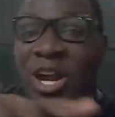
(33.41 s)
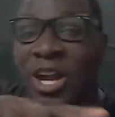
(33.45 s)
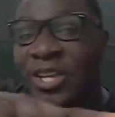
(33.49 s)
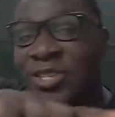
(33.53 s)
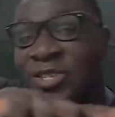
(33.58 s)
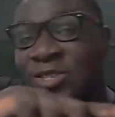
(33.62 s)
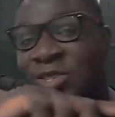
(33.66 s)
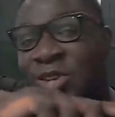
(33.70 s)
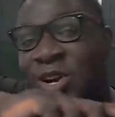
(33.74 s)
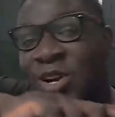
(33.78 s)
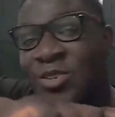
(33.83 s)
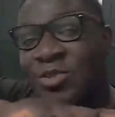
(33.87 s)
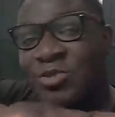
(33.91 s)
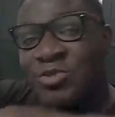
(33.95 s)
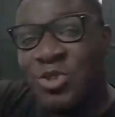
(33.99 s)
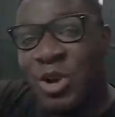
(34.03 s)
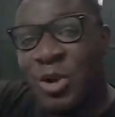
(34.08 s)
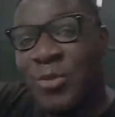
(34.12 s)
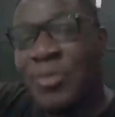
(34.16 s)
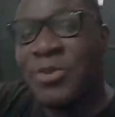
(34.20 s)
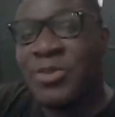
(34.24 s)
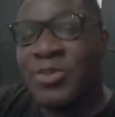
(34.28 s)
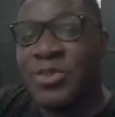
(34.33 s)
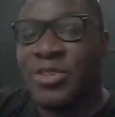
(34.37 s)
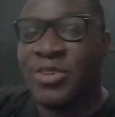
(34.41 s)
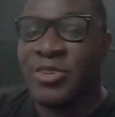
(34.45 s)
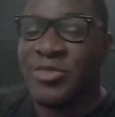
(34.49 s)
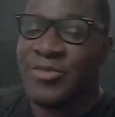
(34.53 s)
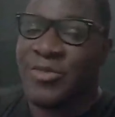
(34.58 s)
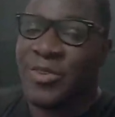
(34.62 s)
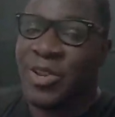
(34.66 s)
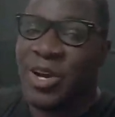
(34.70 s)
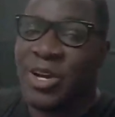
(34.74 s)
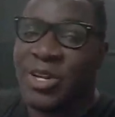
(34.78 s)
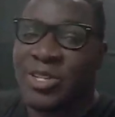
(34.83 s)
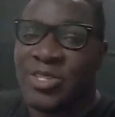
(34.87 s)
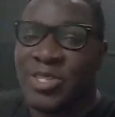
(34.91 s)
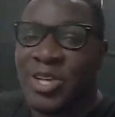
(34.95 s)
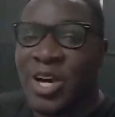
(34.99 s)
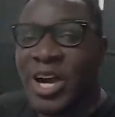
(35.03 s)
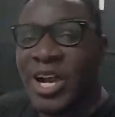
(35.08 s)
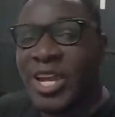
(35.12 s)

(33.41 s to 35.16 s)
I start dropping all those vlogs,